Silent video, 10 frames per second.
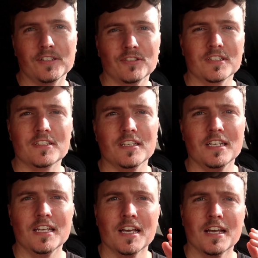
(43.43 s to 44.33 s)
As you can
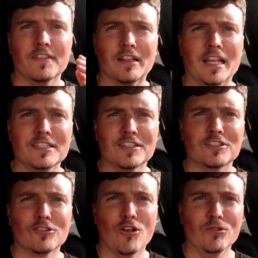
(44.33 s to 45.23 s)
see, the lens
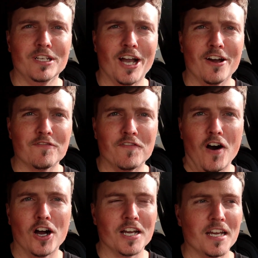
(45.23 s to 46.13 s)
is slowly
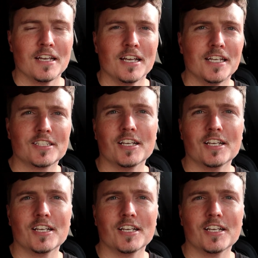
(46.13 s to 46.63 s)
unfogging.